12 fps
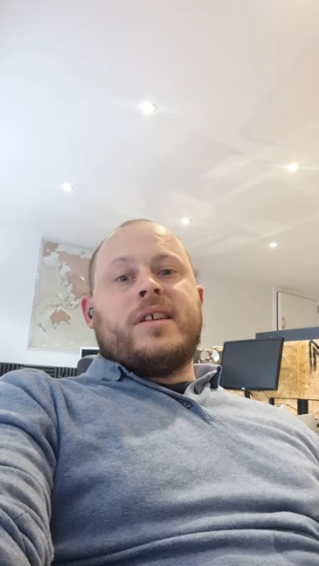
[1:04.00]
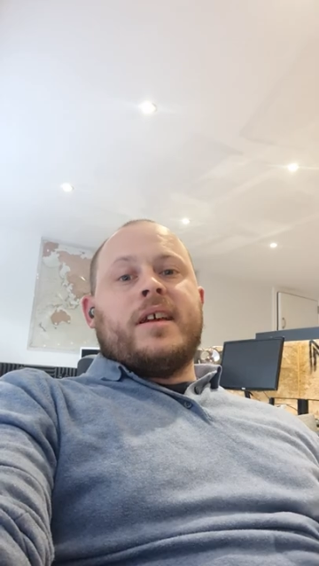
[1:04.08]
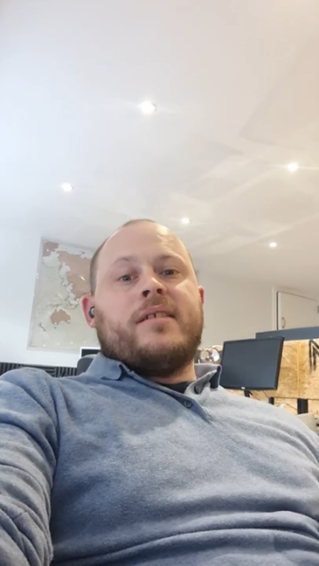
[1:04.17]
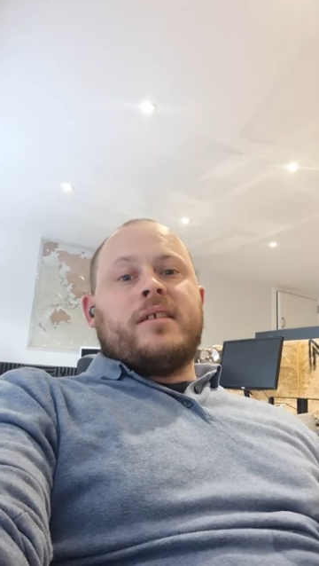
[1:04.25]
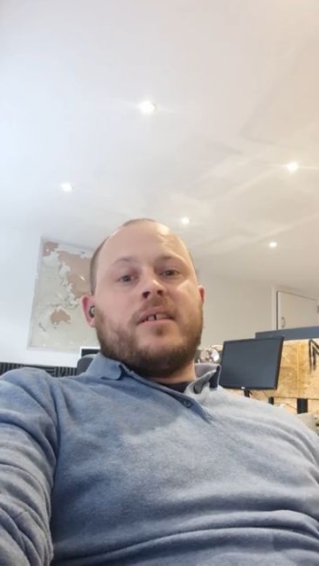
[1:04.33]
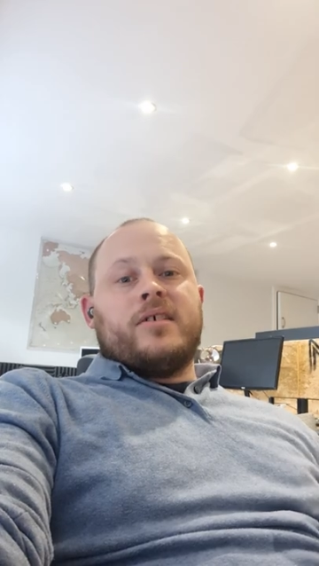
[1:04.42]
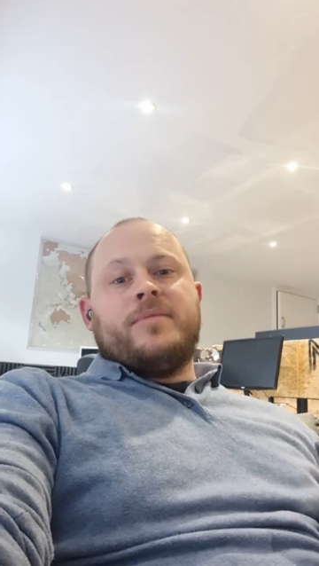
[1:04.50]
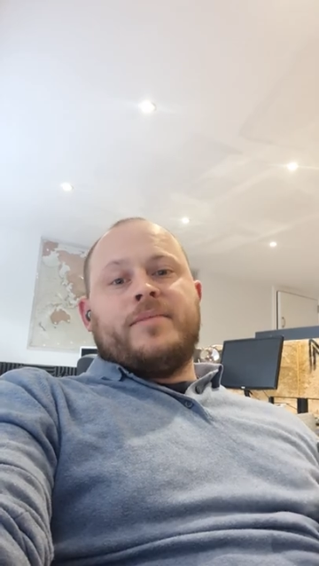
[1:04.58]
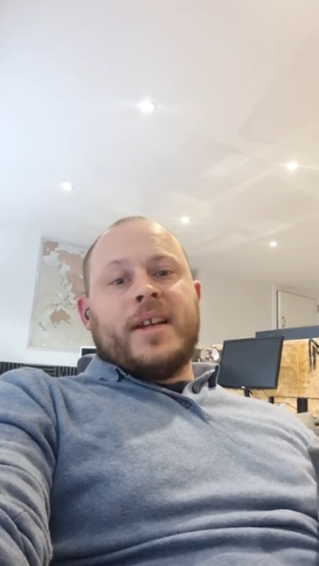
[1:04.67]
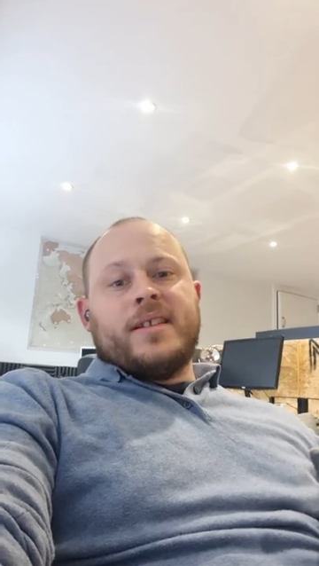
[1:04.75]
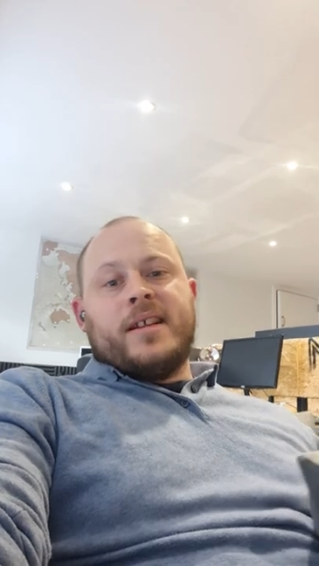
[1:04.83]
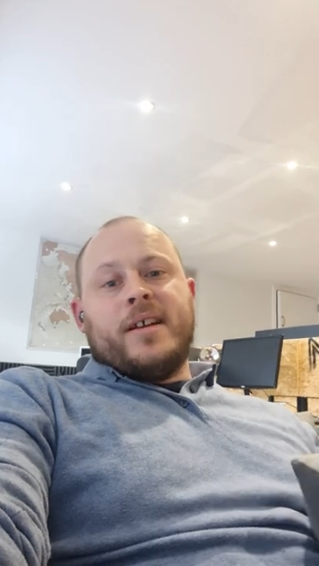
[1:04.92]
get in touch.
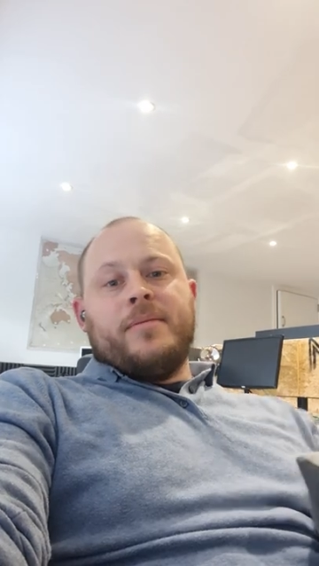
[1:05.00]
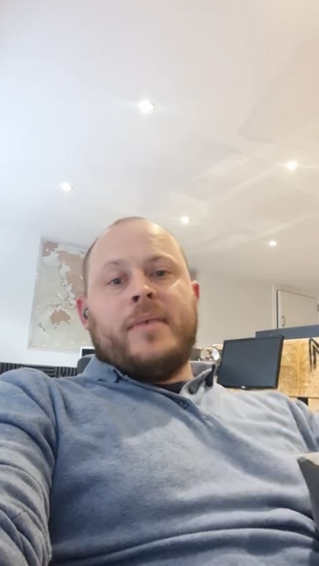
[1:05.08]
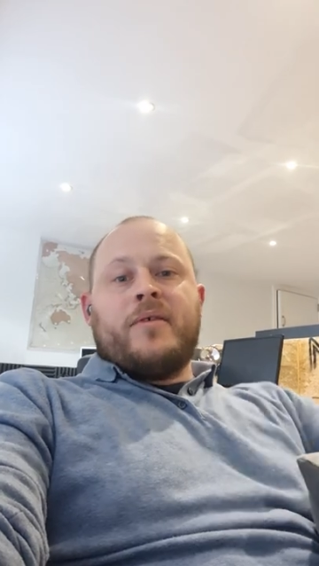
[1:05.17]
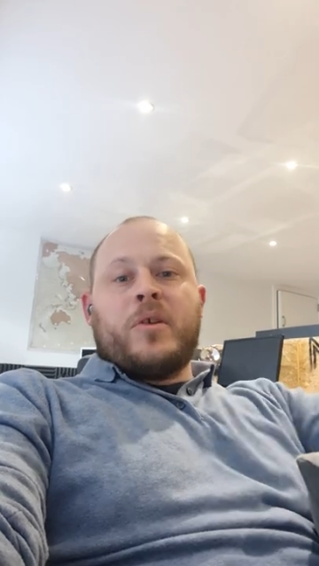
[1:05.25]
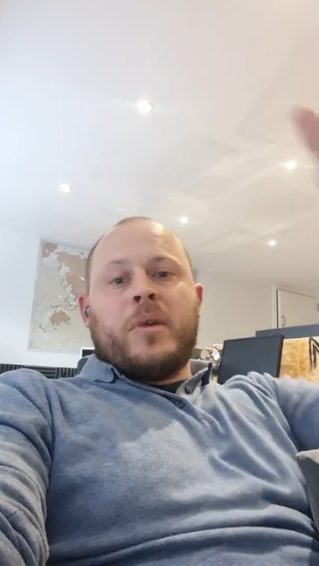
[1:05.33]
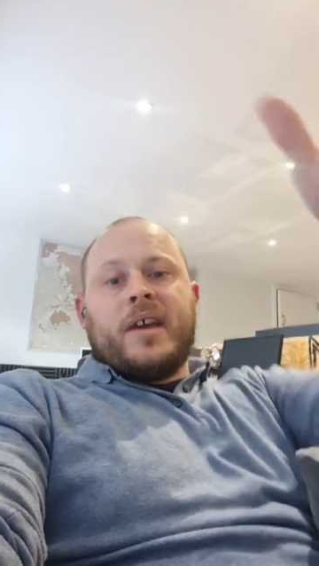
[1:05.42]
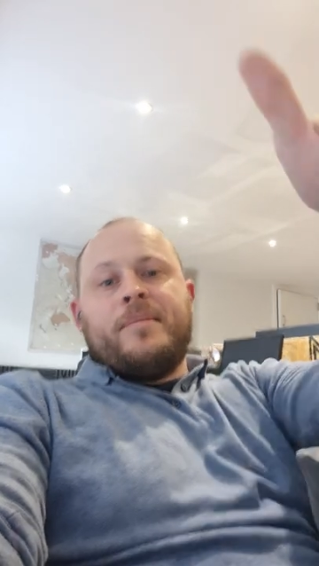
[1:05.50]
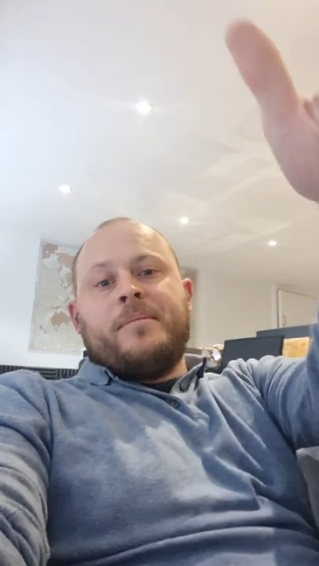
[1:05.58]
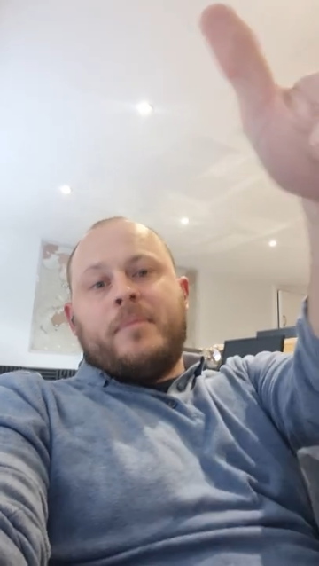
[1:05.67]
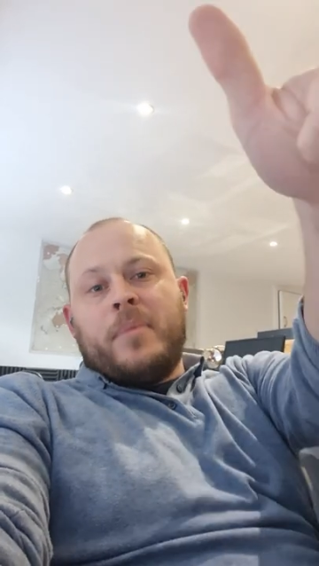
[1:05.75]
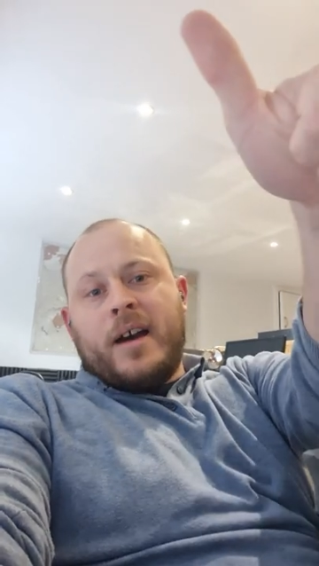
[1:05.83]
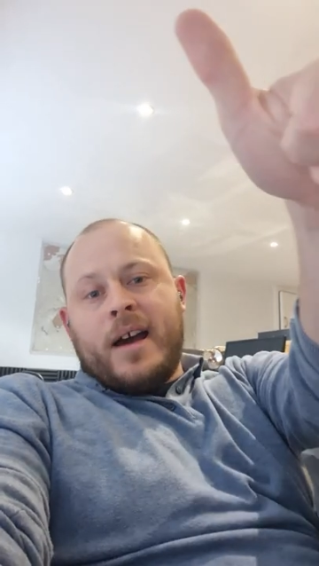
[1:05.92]
Thanks now. Have a good weekend.
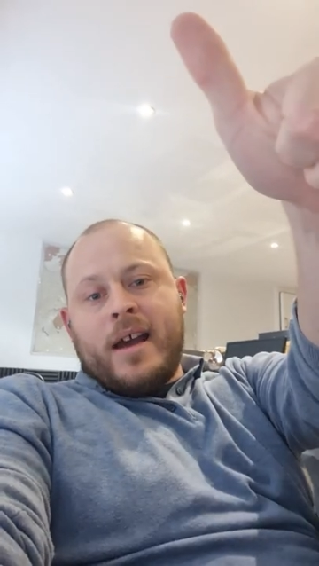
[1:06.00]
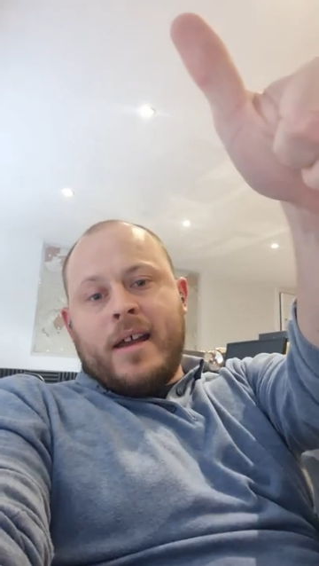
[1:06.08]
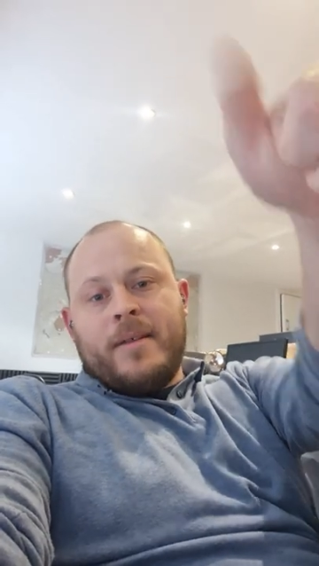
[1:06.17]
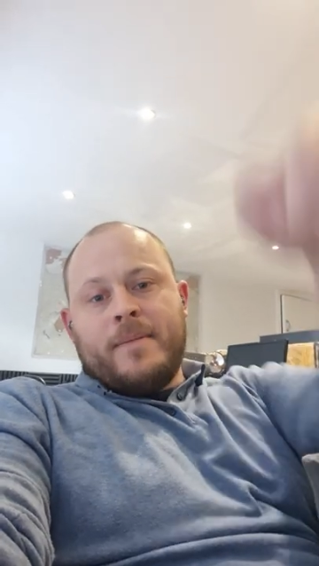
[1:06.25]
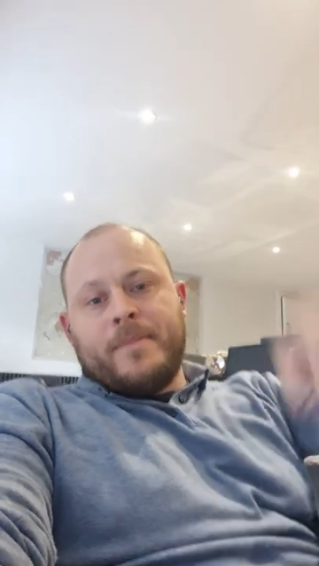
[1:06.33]
Bye.